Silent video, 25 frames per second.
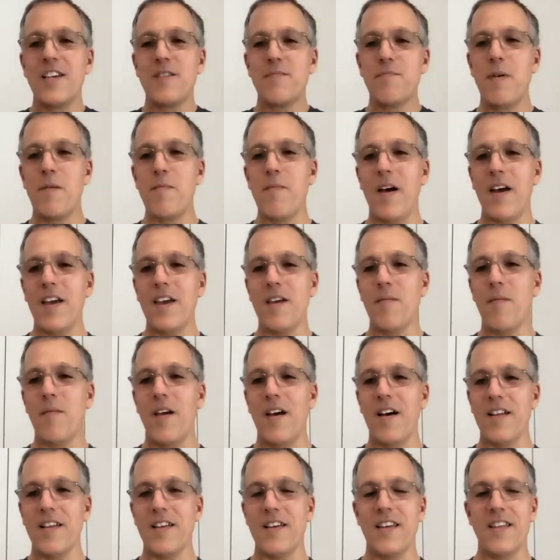put my
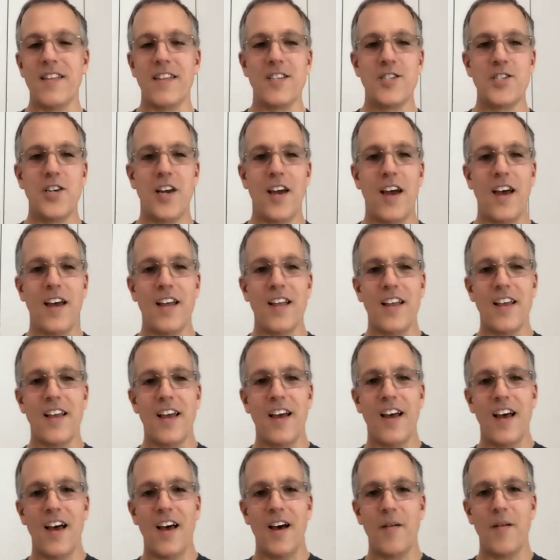email in the chat.
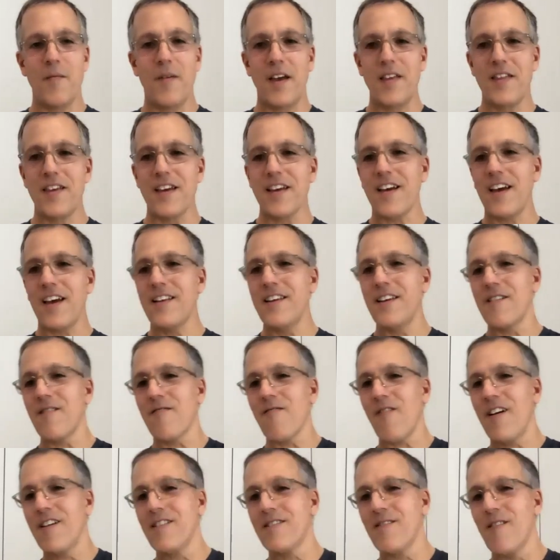I think I did it
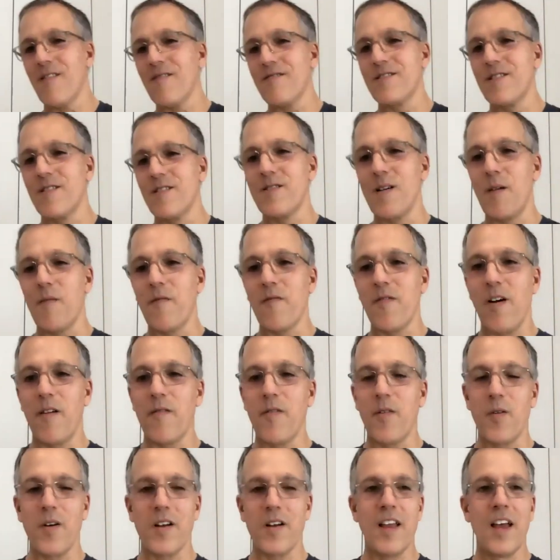right, so it shows up for
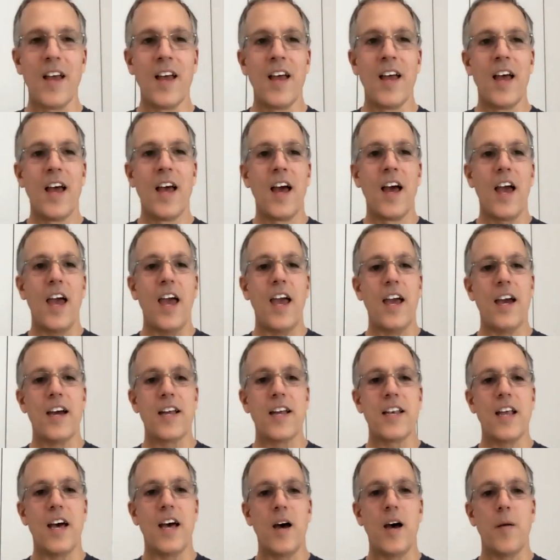everyone. Yep. And
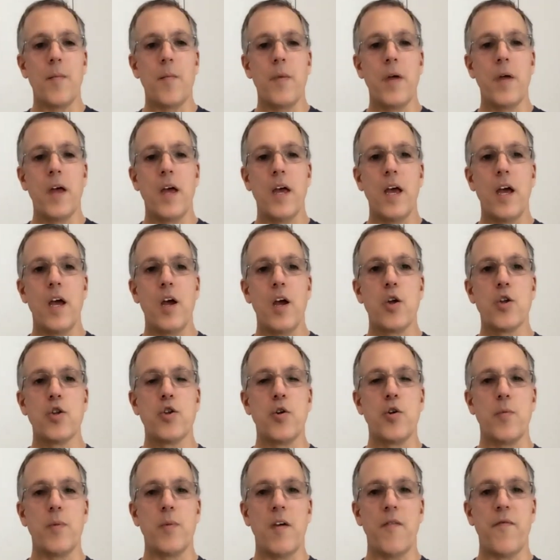gotcha.
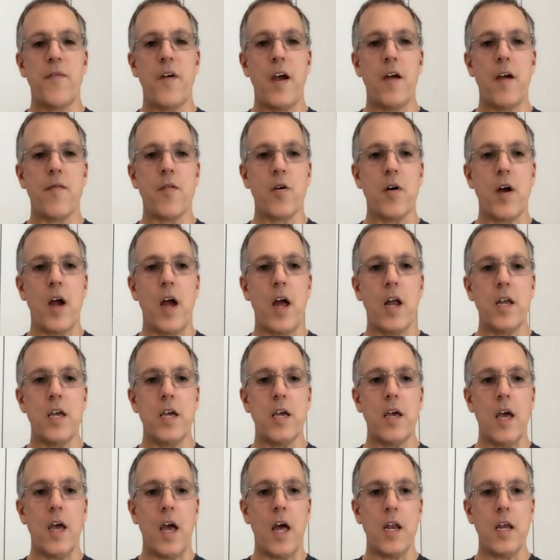Do me a favor,
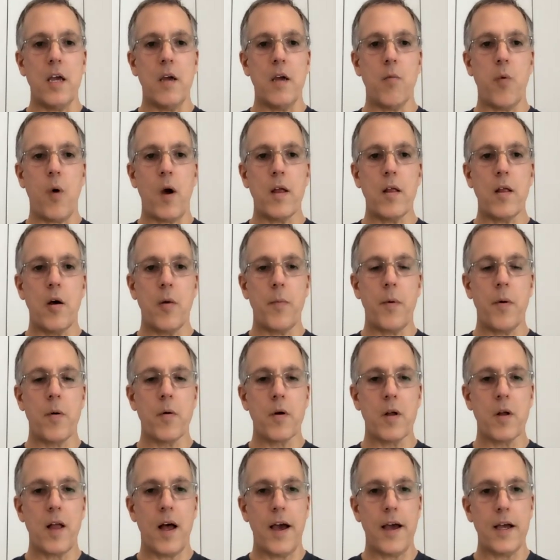any Ylopo
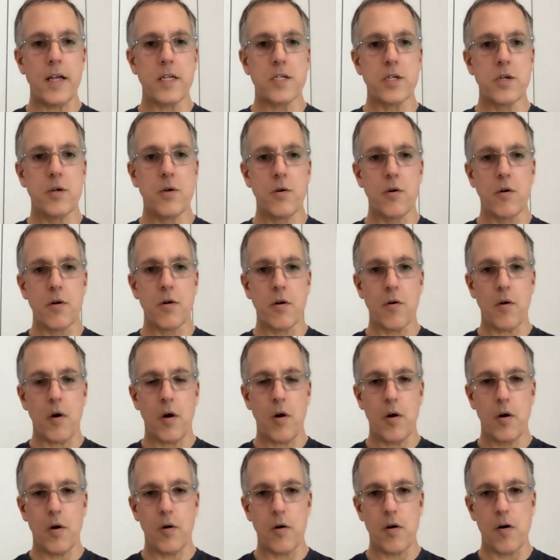clients who
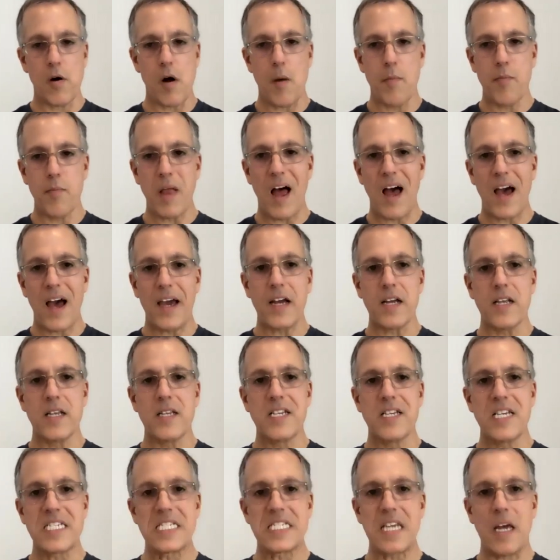are applying,
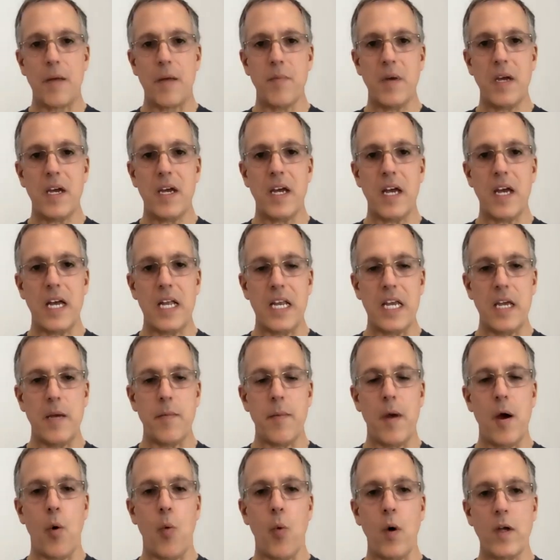just send me an
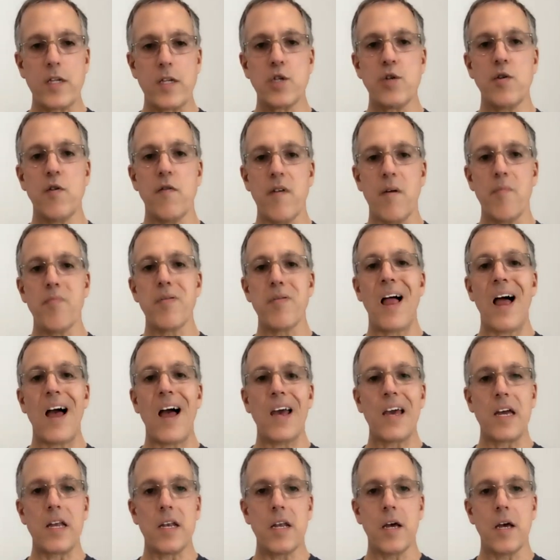email once you've applied,
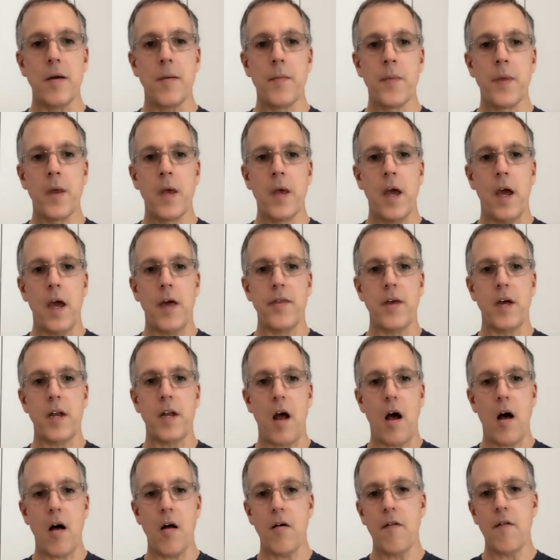and then
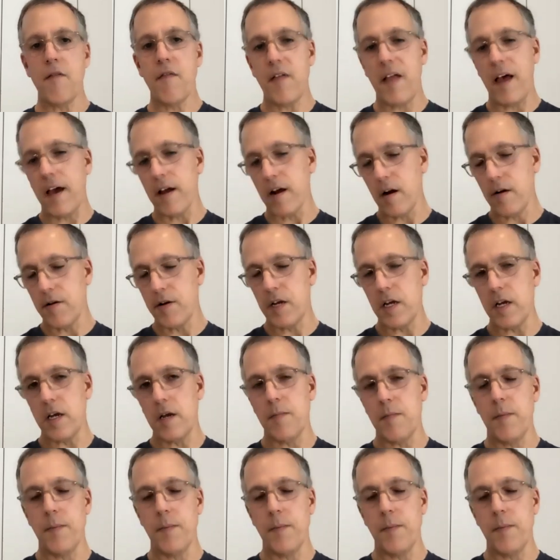I'll flag our team.